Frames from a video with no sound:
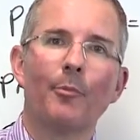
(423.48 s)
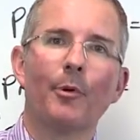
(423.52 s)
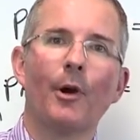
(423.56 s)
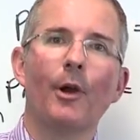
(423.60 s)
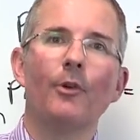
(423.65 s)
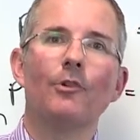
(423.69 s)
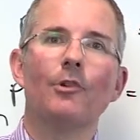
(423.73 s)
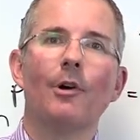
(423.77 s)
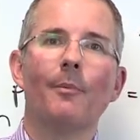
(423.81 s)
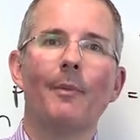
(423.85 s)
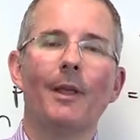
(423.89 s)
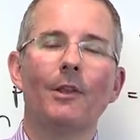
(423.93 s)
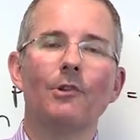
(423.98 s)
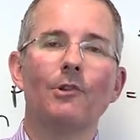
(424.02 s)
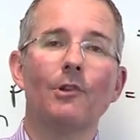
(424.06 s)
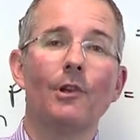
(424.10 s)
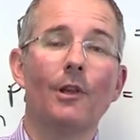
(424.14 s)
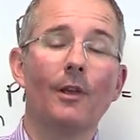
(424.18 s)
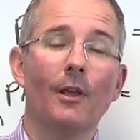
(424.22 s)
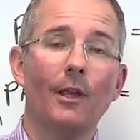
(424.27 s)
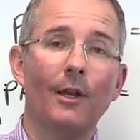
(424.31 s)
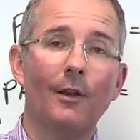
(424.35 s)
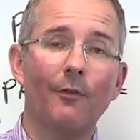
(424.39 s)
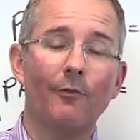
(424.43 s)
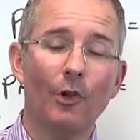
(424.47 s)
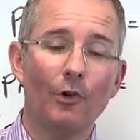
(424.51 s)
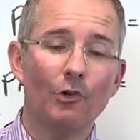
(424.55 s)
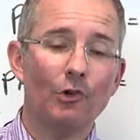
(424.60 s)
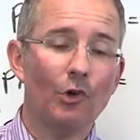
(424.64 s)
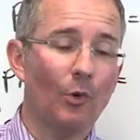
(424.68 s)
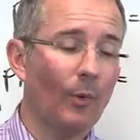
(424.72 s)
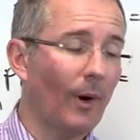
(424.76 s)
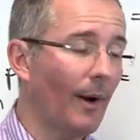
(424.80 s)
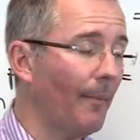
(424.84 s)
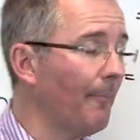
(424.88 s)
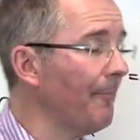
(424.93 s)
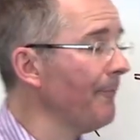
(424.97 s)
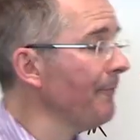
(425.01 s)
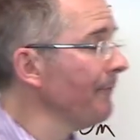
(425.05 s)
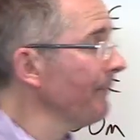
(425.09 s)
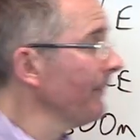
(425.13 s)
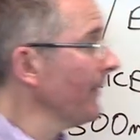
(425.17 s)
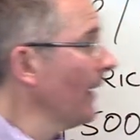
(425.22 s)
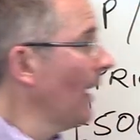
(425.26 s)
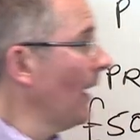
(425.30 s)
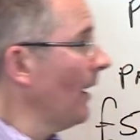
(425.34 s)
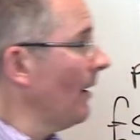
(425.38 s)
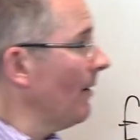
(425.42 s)
approach I'll mention in a future one.
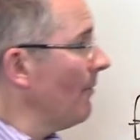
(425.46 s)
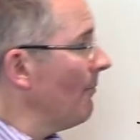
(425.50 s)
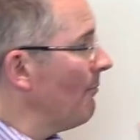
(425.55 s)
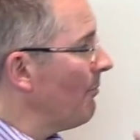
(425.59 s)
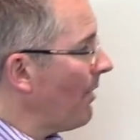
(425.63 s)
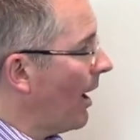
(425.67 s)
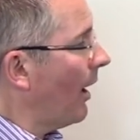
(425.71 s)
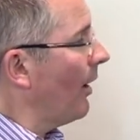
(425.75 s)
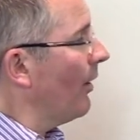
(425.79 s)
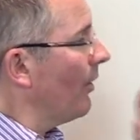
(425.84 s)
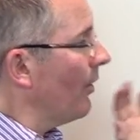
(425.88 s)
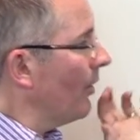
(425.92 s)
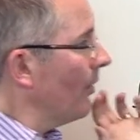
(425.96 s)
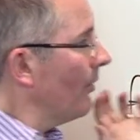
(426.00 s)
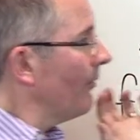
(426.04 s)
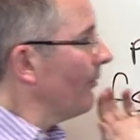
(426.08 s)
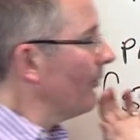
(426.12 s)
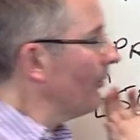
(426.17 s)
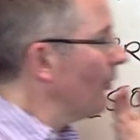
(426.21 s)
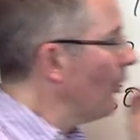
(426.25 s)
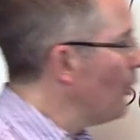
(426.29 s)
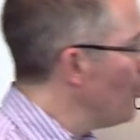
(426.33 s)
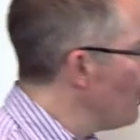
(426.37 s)
But to